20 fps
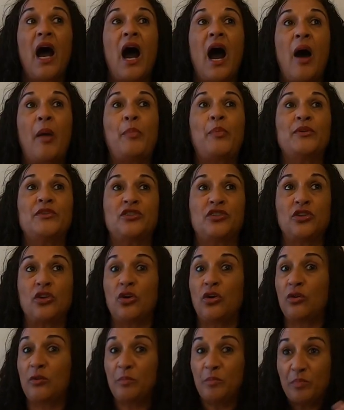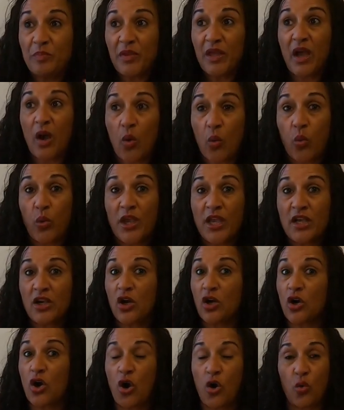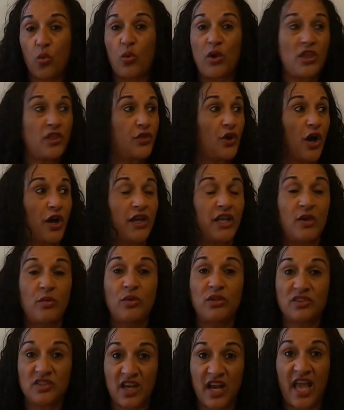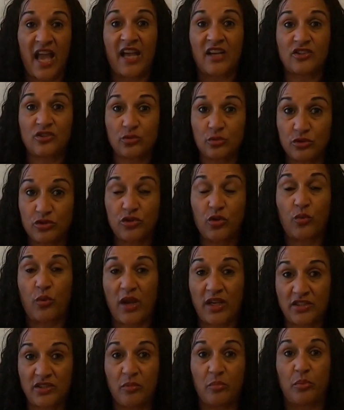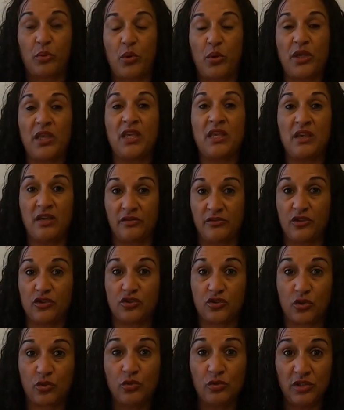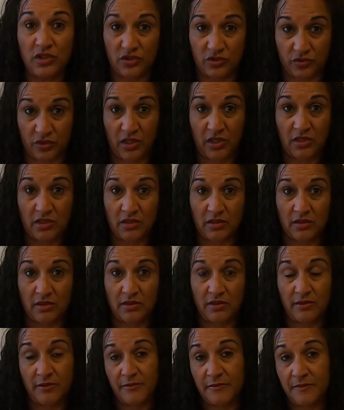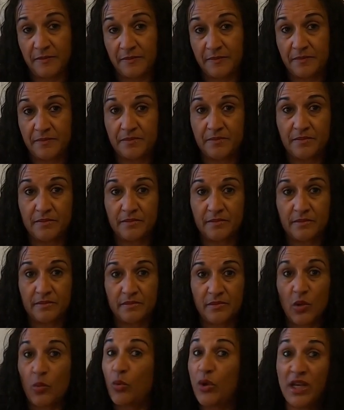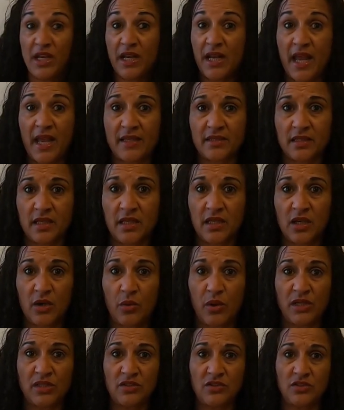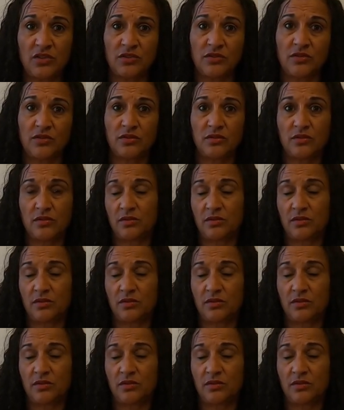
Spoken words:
up until a week ago we thought he was an actual direct employee of the school district, we didn't ask any questions.